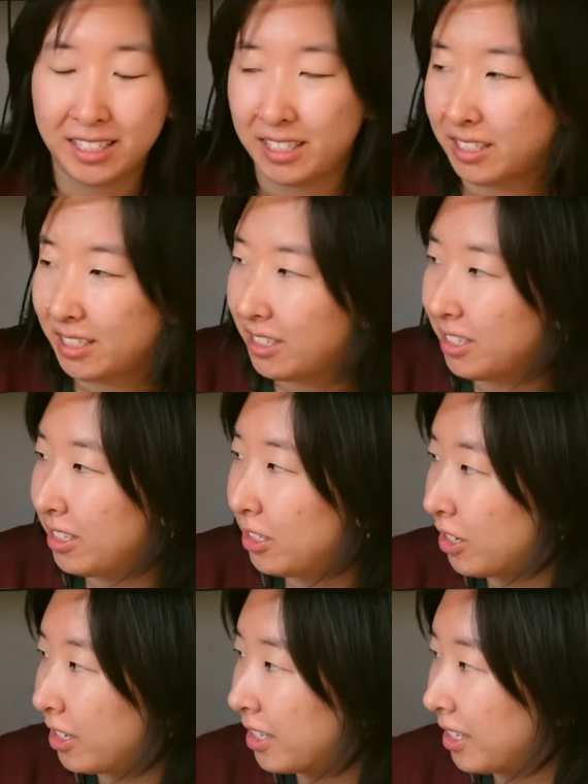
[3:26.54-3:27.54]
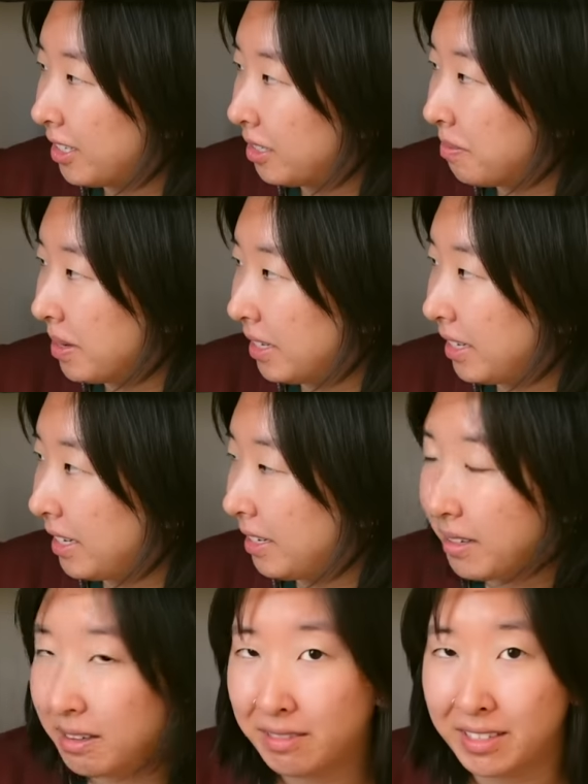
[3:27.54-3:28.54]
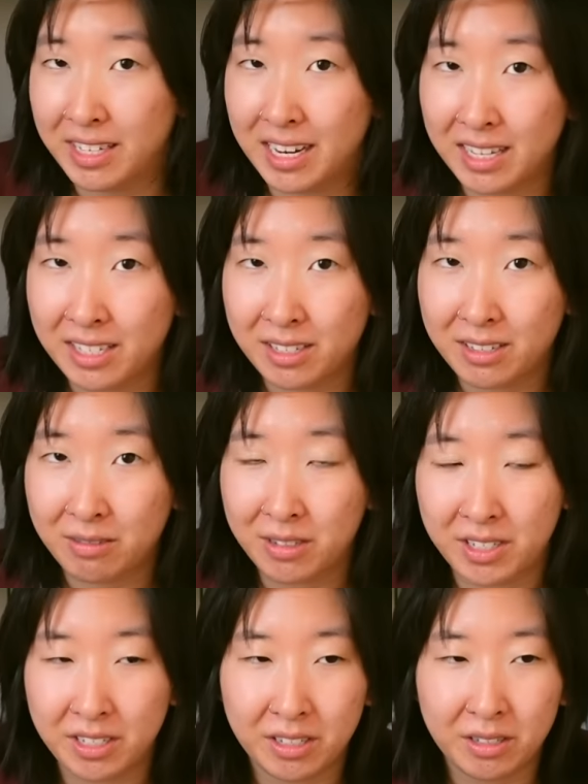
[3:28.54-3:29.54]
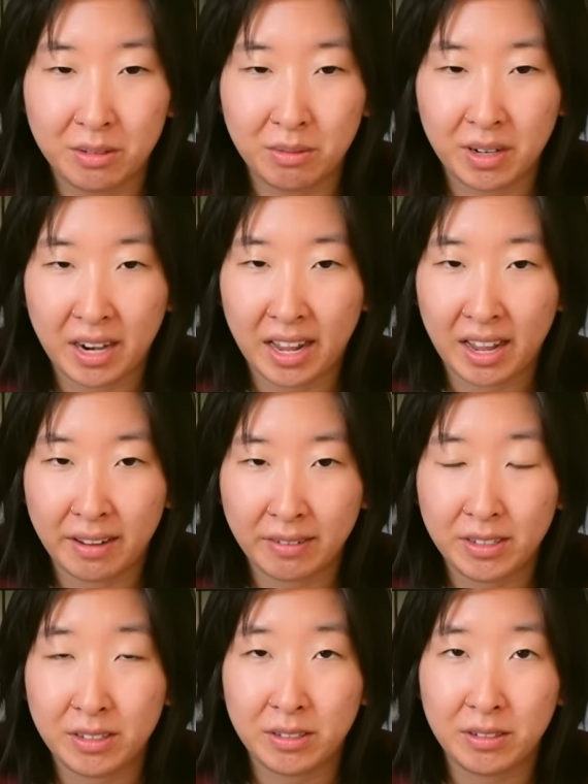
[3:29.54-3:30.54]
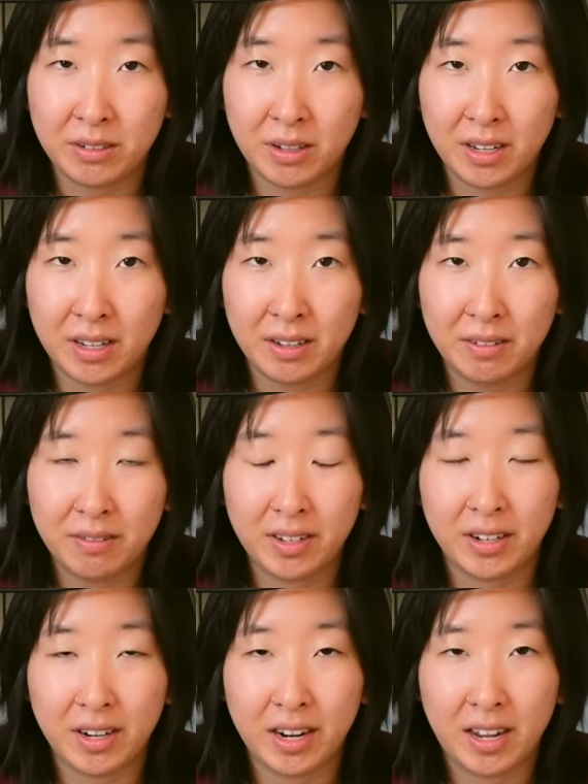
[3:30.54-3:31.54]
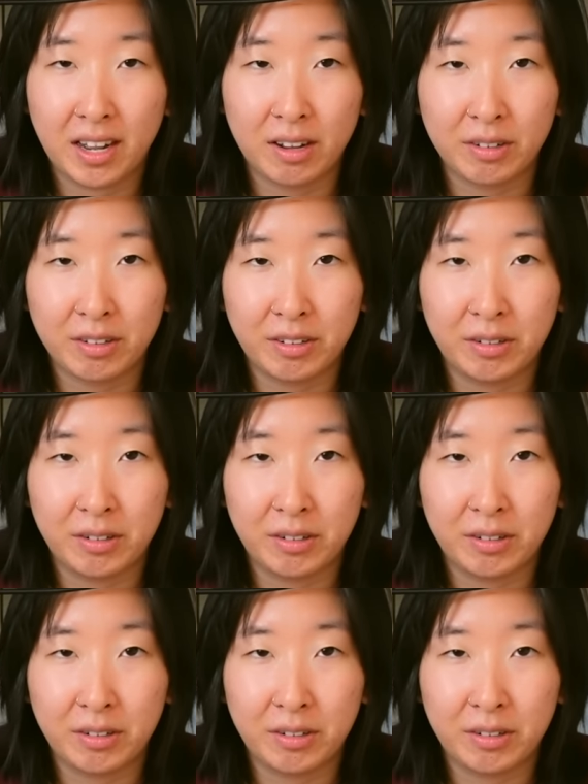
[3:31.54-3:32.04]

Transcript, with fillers: This is the dark underbelly of the desk, which is what I have to uh, figure out how to